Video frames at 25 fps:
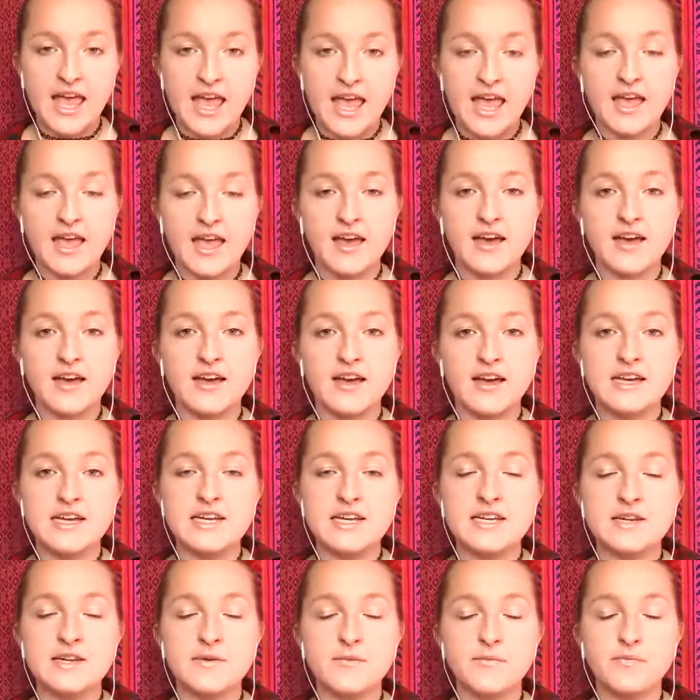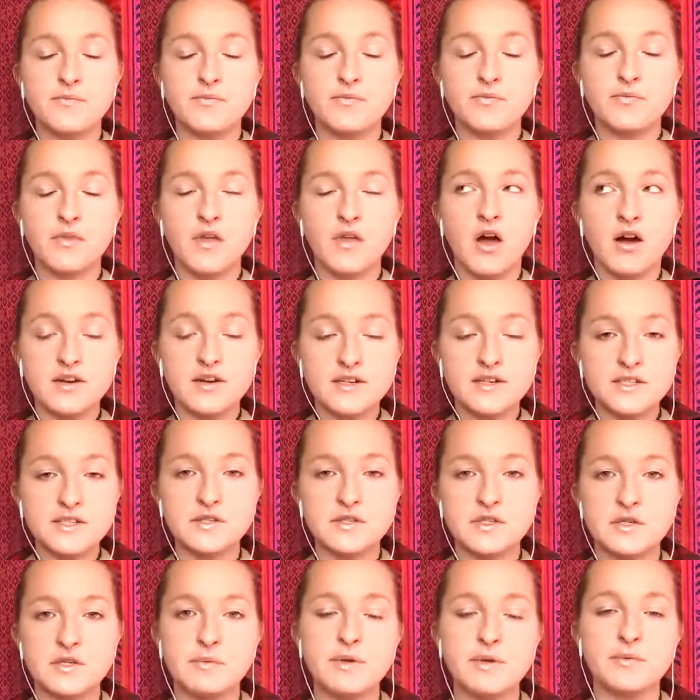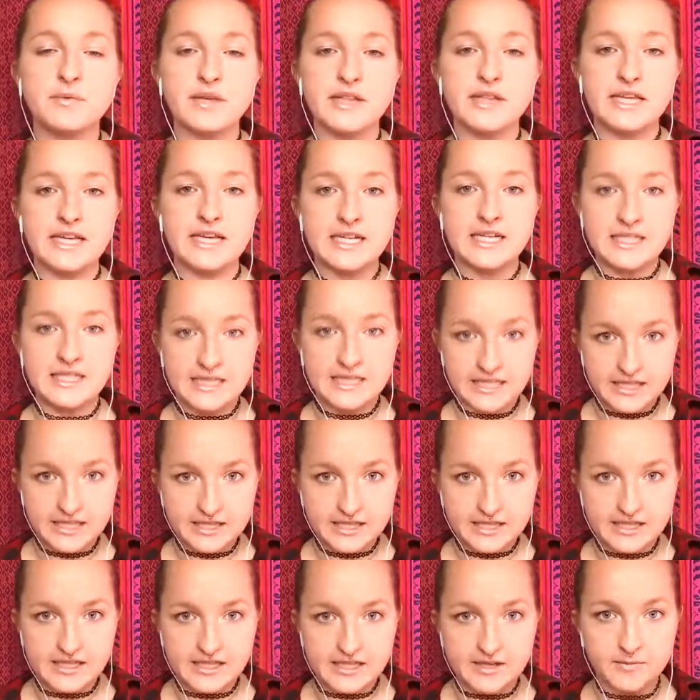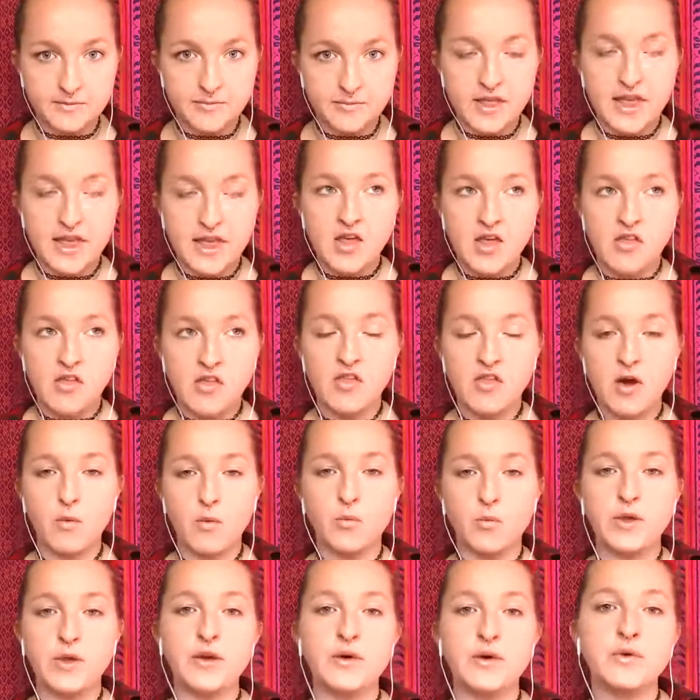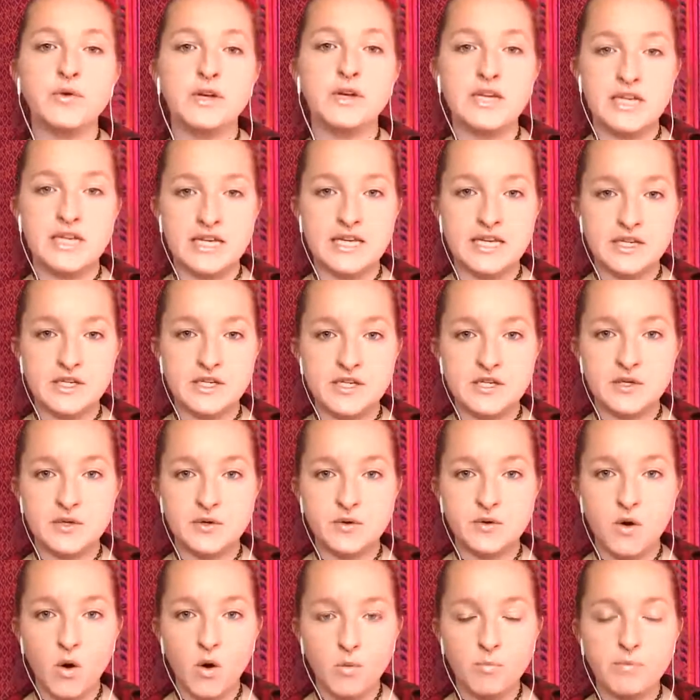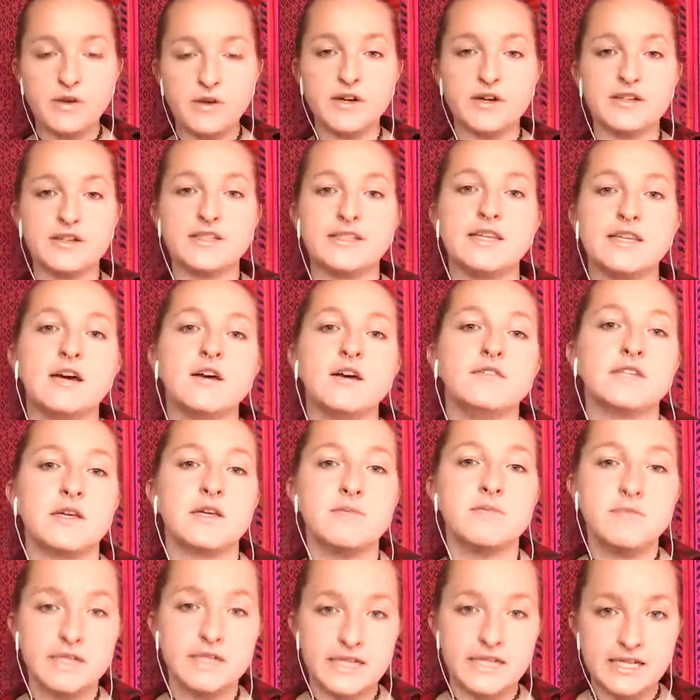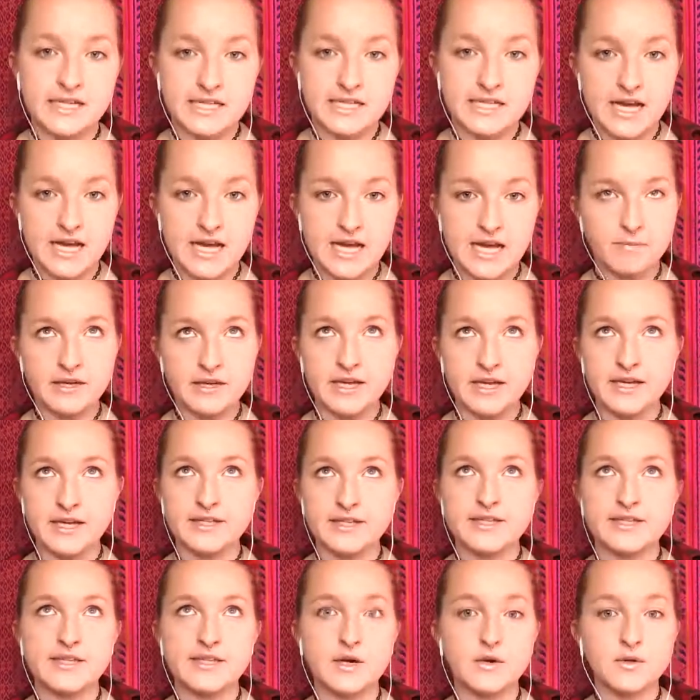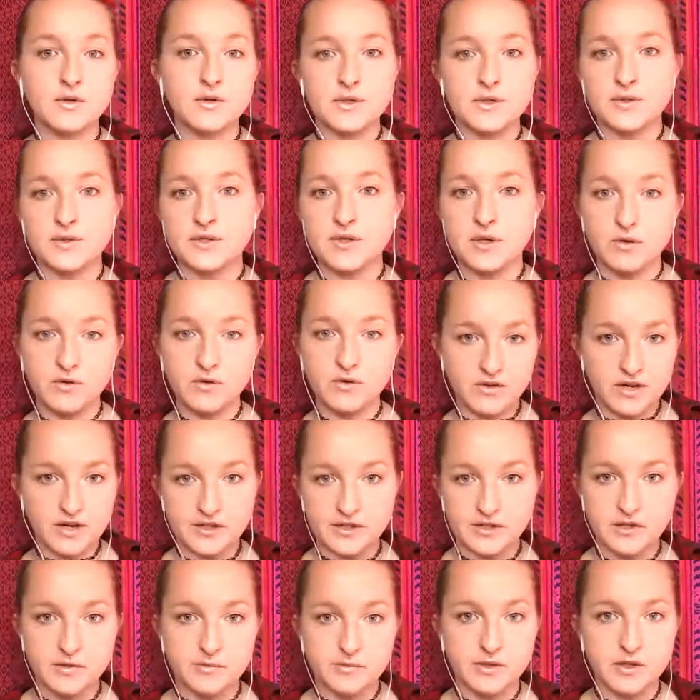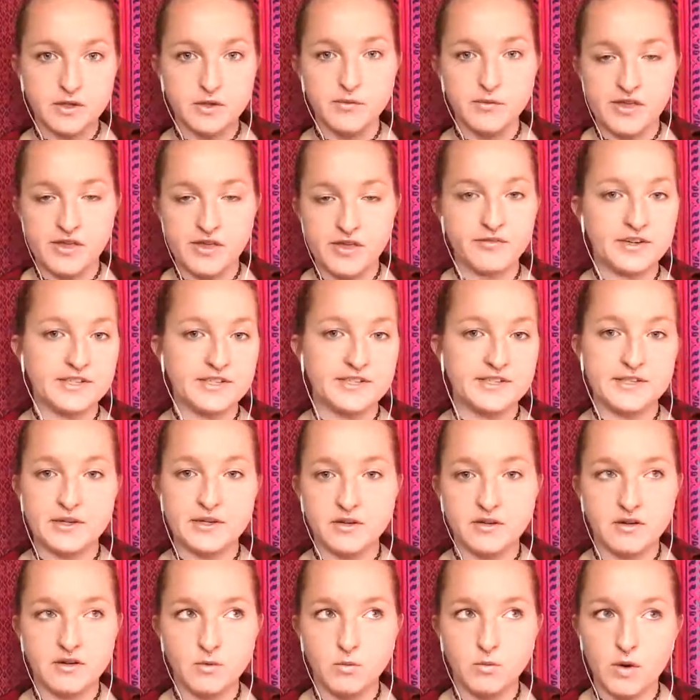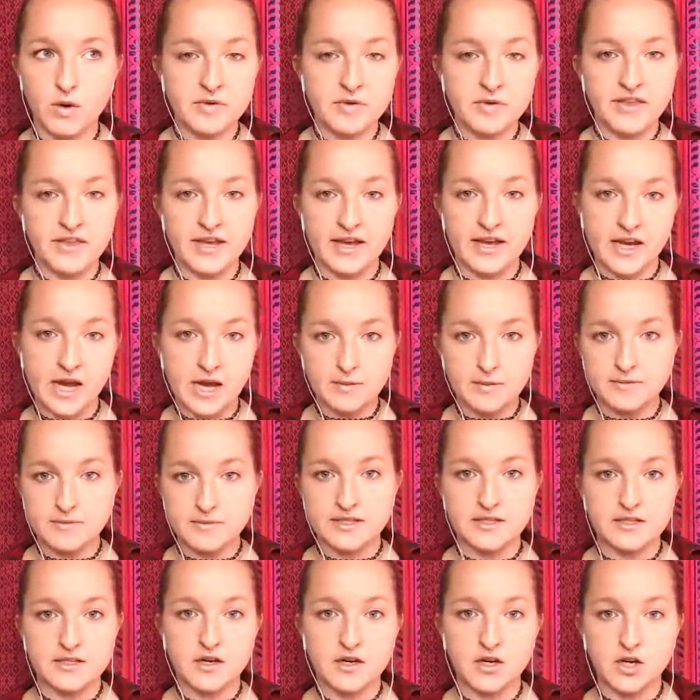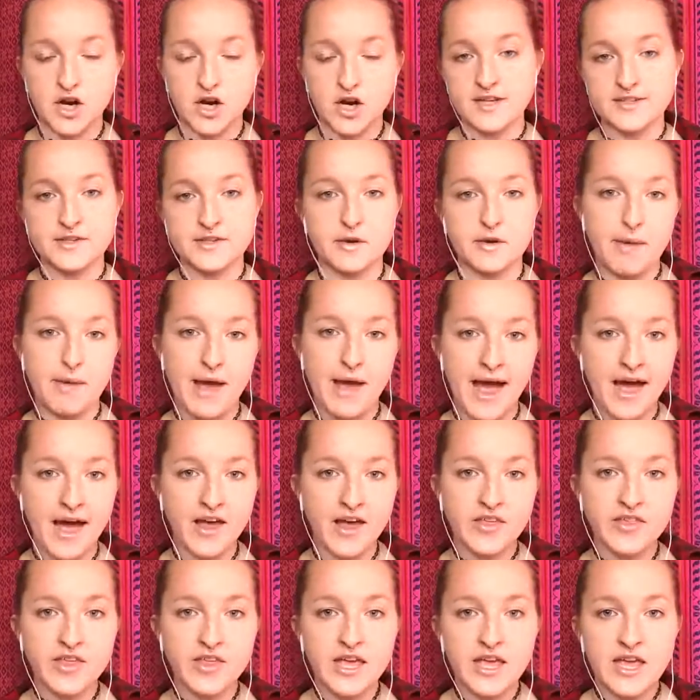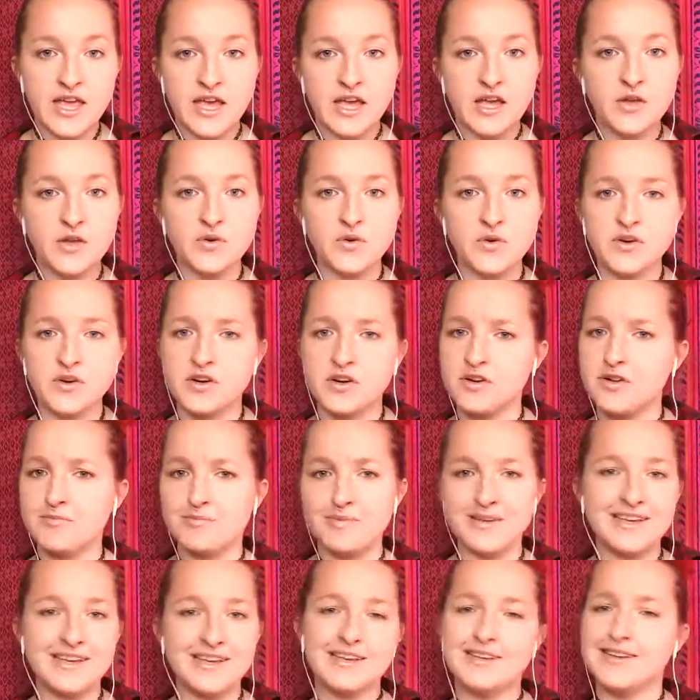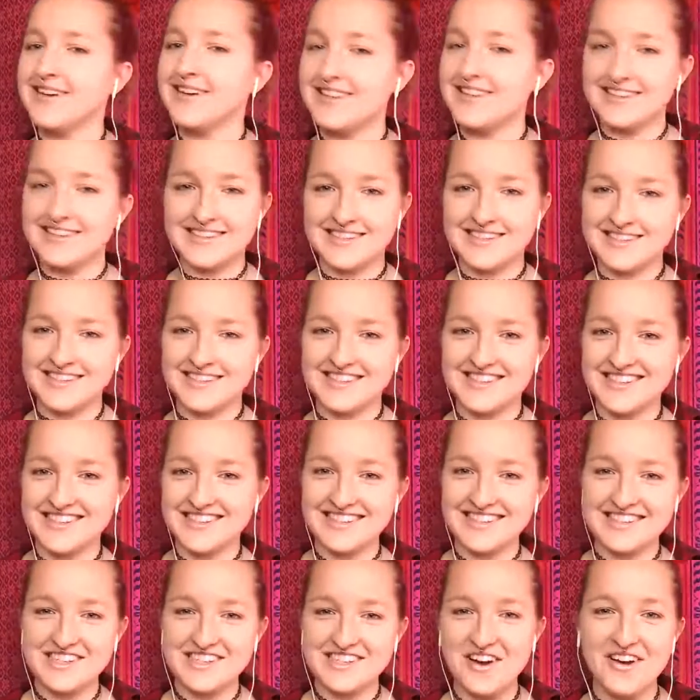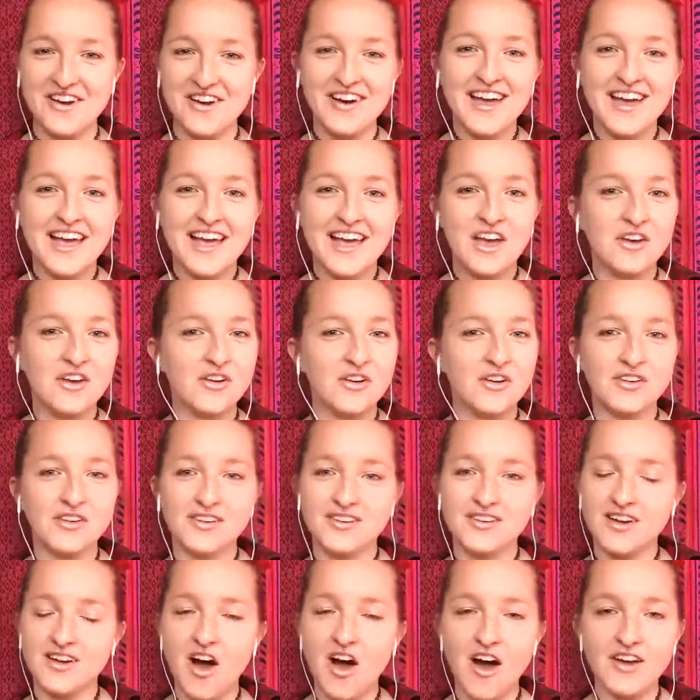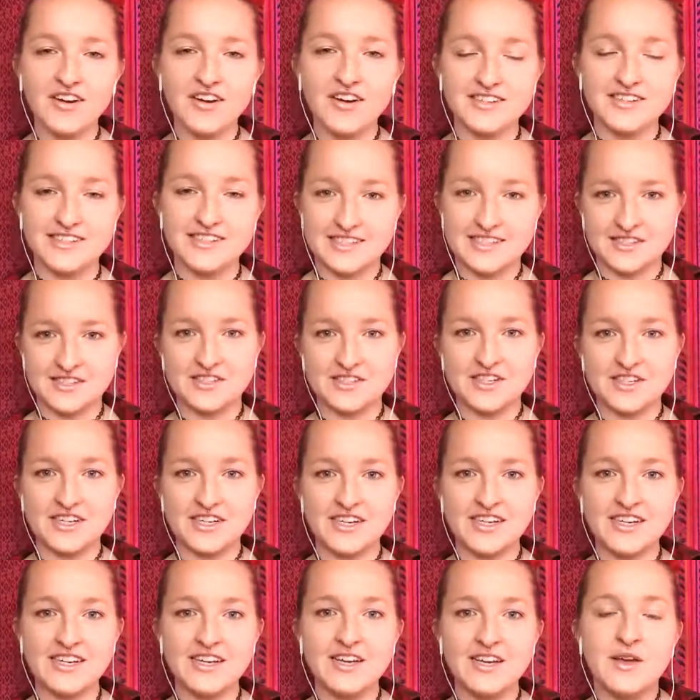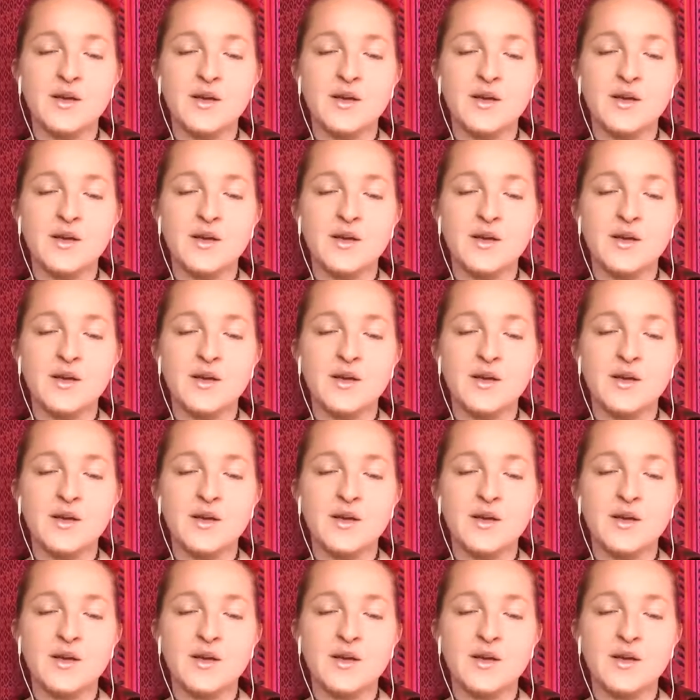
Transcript: And also to be really clear that we don't need to open ourselves completely up and get so vulnerable with every single woman that comes across our path in order to be good sisters, you know, in order to honor sisterhood.